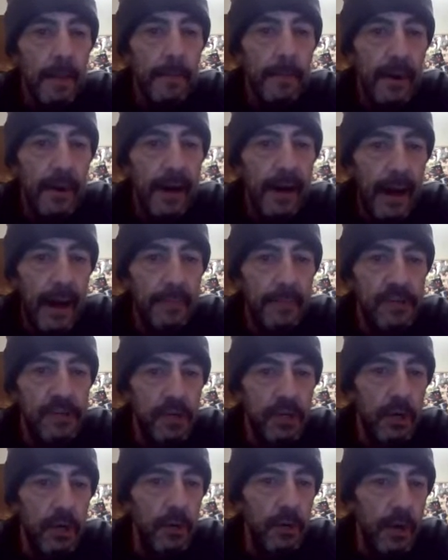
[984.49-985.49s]
But I'm
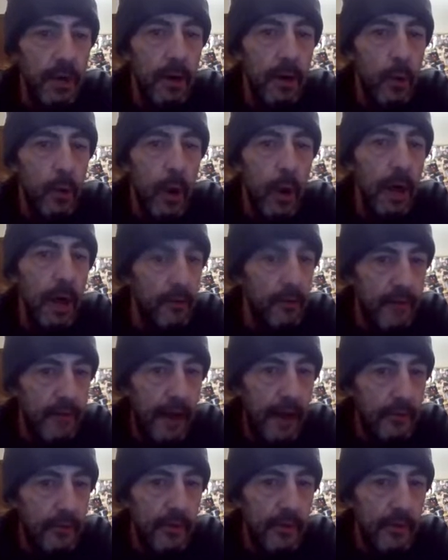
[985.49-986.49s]
sure they're
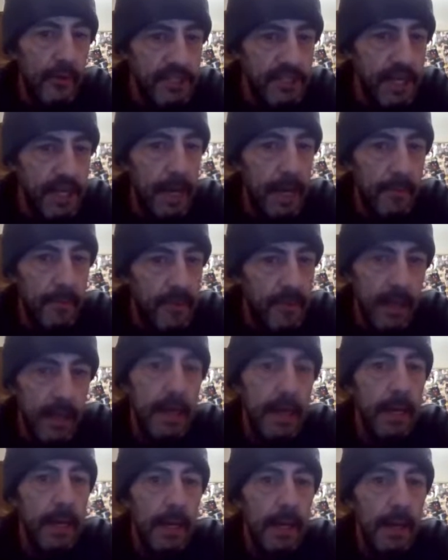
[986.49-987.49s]
qualified for the same
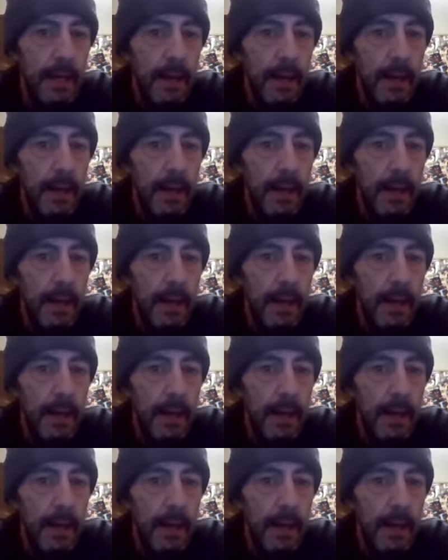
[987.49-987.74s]
thing